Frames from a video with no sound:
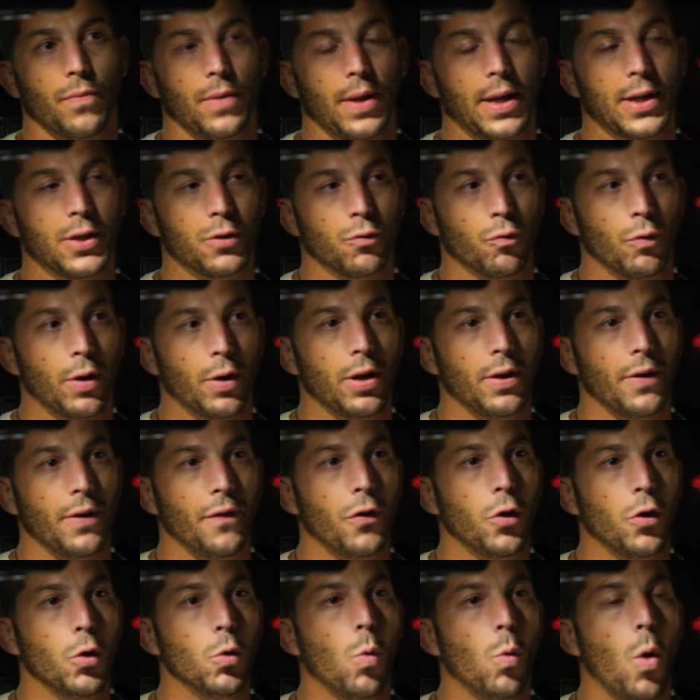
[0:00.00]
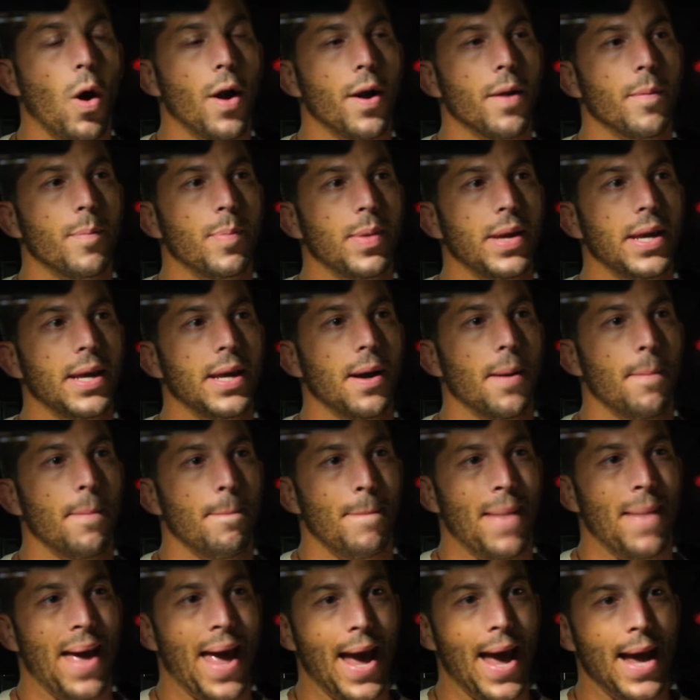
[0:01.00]
It's real. If you want to be a
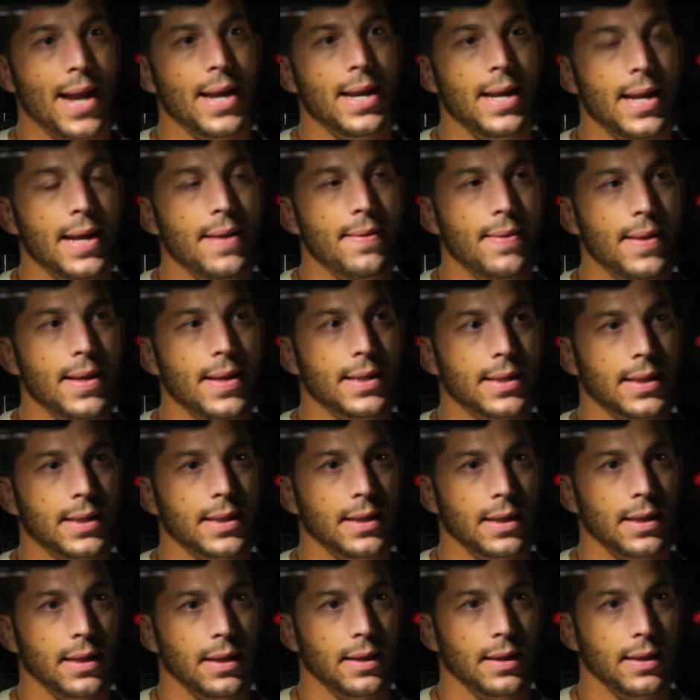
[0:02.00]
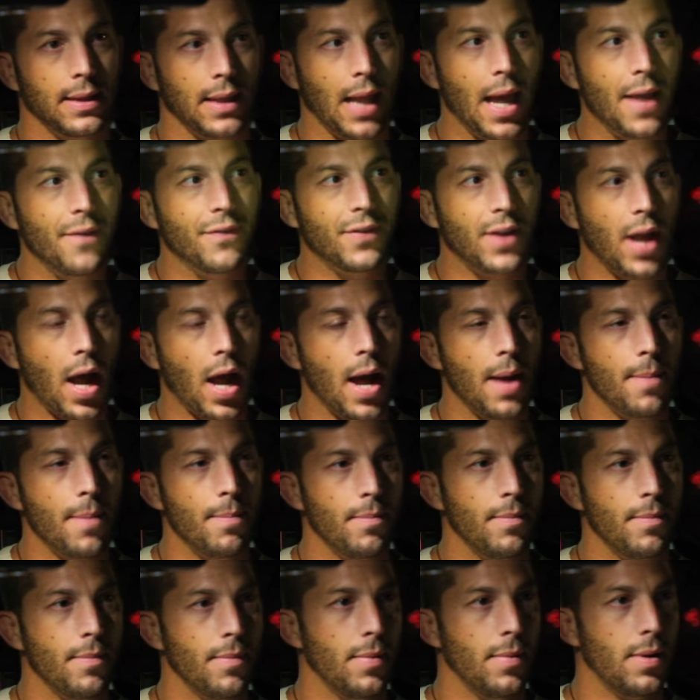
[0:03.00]
man in this
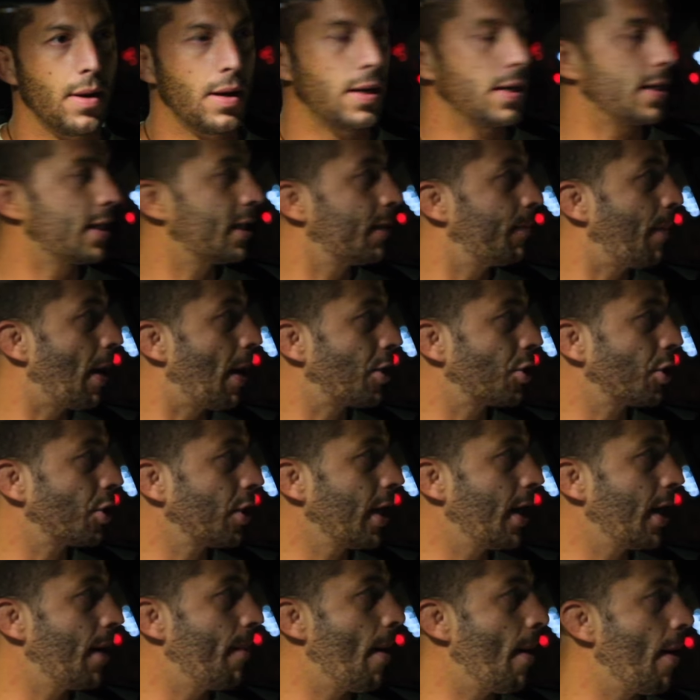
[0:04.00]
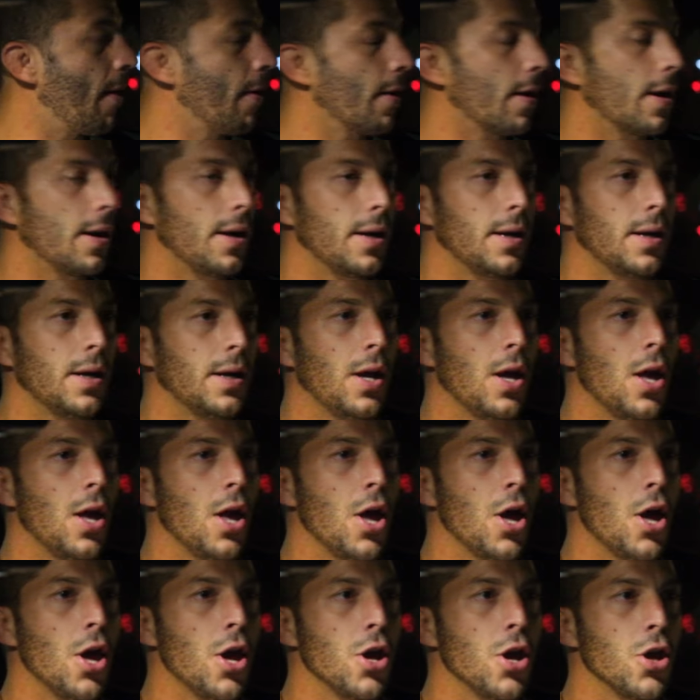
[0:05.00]
lifetime, especially in America,
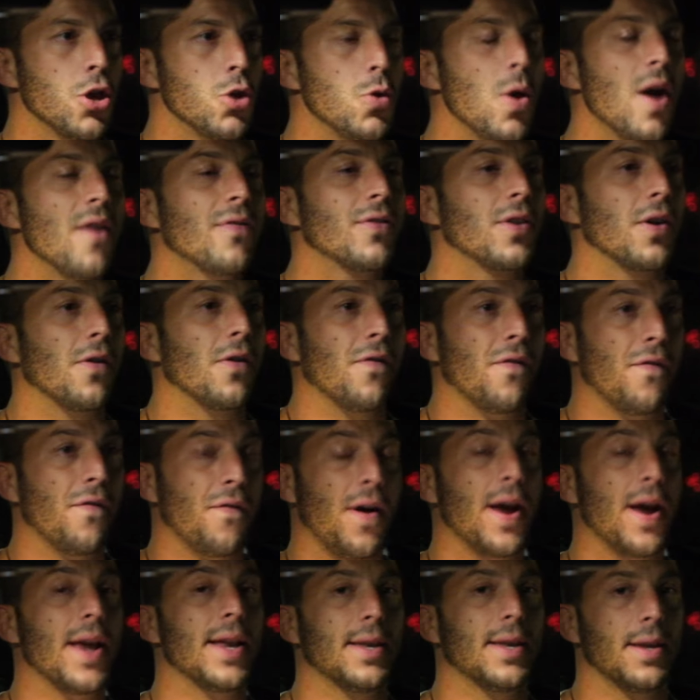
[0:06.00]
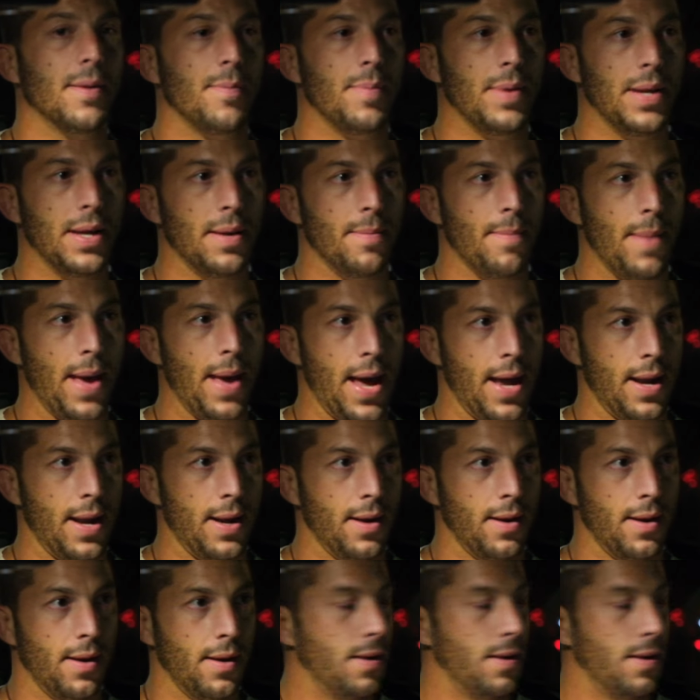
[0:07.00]
you have to fight to be a man.